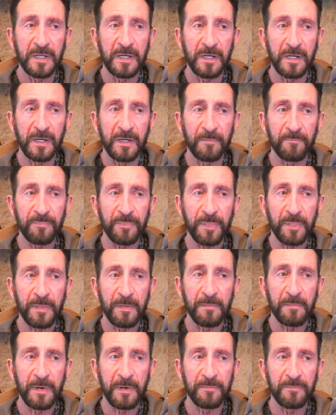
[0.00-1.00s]
Um,
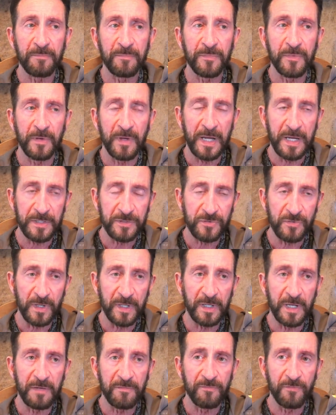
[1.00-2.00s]
the answer I
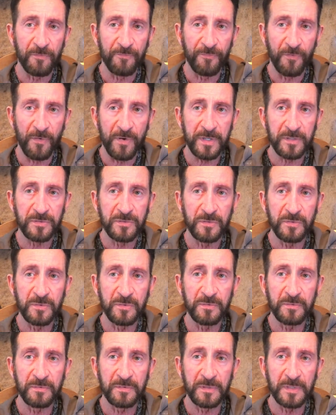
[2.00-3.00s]
gave referring
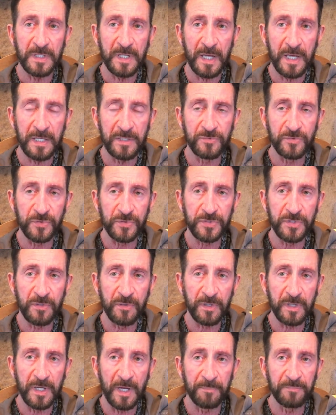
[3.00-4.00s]
to the angels that
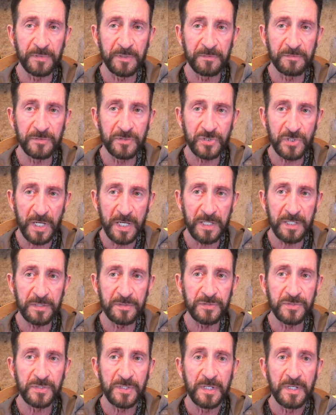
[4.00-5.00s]
are kept in
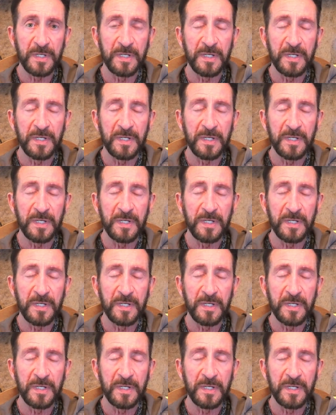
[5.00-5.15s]
chains